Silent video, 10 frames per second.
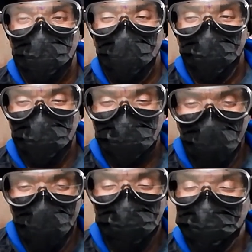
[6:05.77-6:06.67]
And I wish
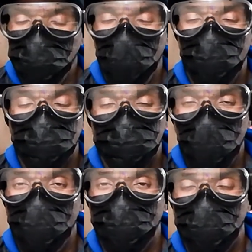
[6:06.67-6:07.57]
all the players
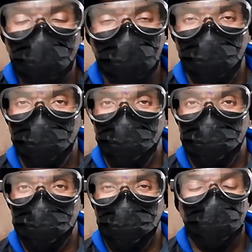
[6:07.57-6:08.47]
around the world
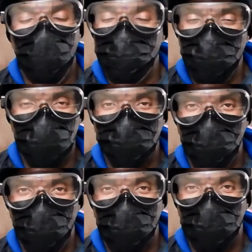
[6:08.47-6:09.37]
in every
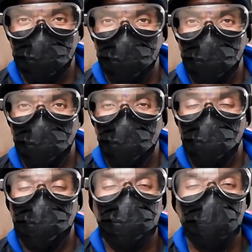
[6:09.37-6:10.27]
sport,
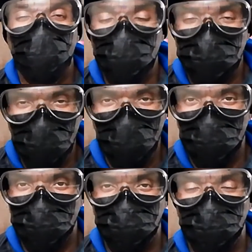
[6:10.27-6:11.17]

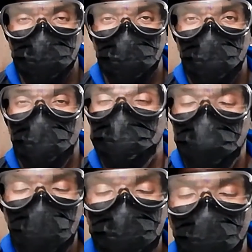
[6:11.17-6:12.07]
non-sports,
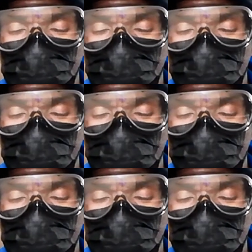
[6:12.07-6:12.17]
people